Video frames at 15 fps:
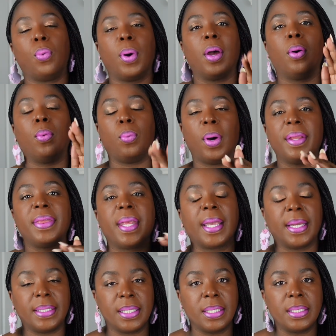well, one thing
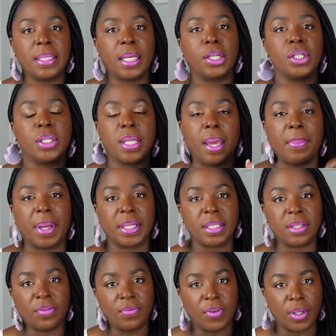I didn't tell you is that my
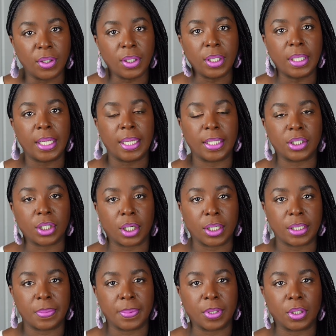civilian HR
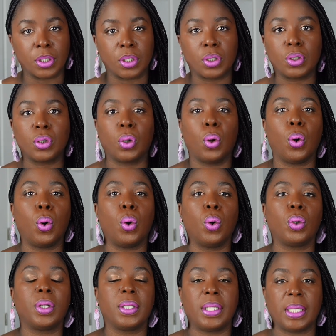experience
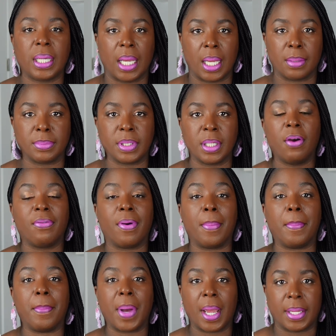totally comes
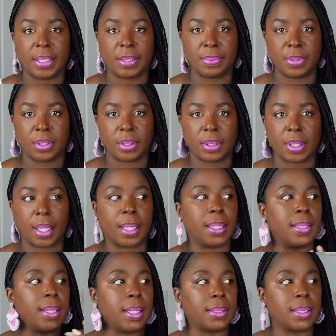from my experience. Like,
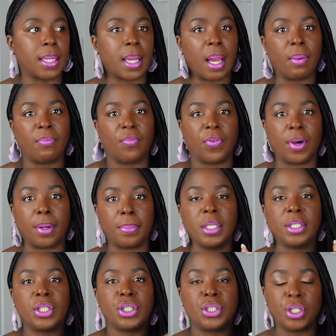it doesn't come from
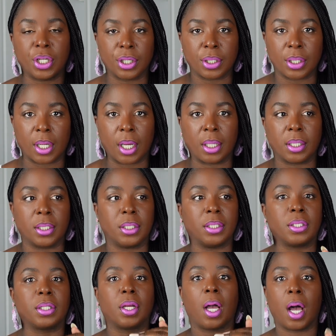shared
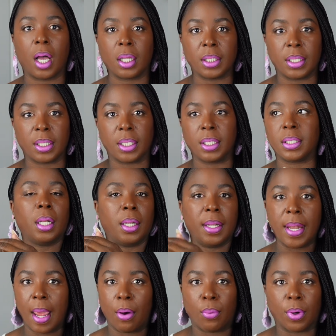knowledge, colleagues,
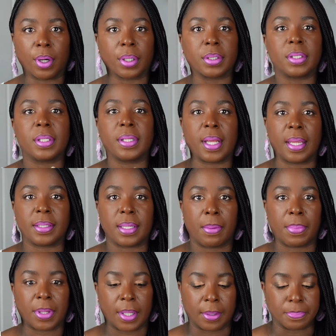networks, that
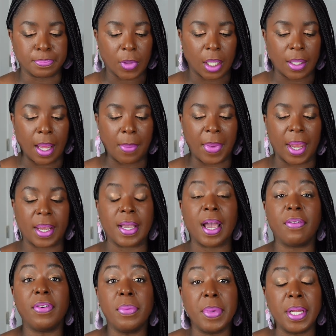type of thing. Now, my
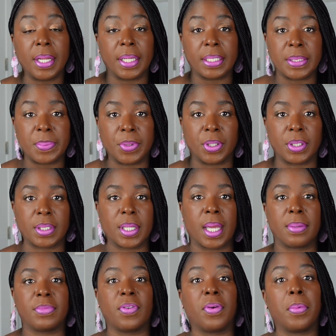government experience
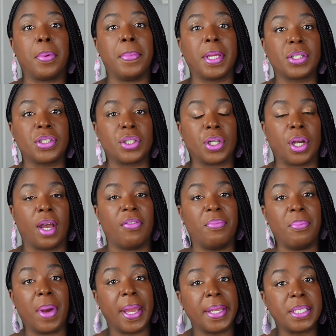comes from a mixture of
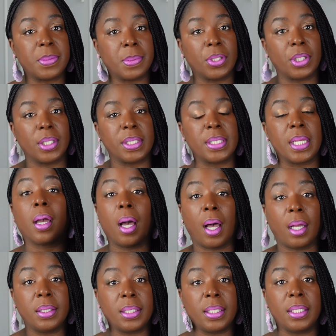my experience,
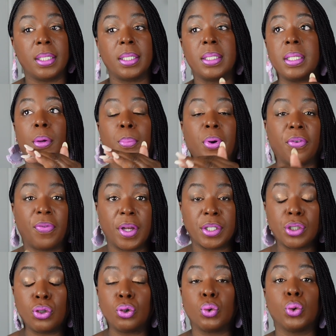colleagues,
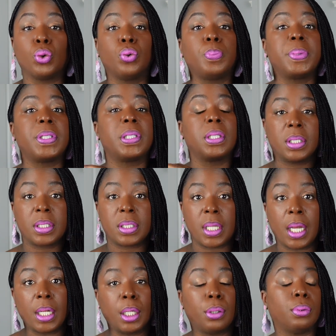professional groups,
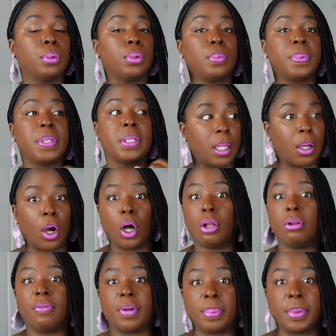study groups, all
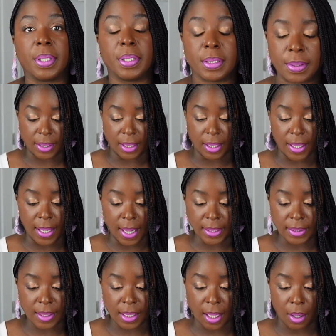over the place. The
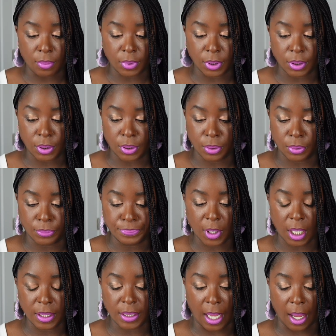next thing I want to do
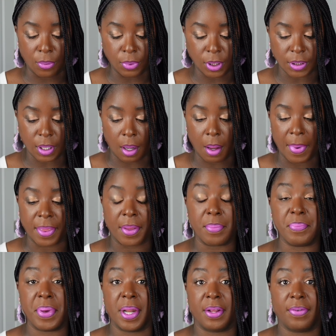is I want to talk about the
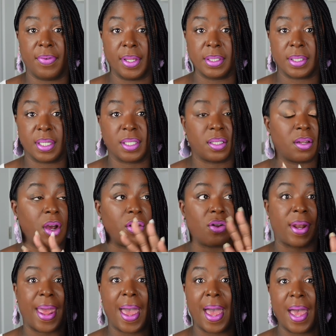benefits. Let's start on
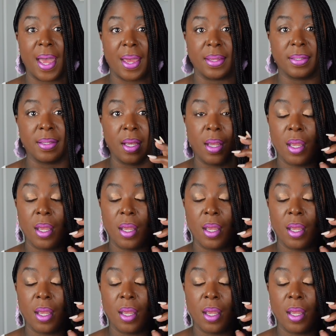the highs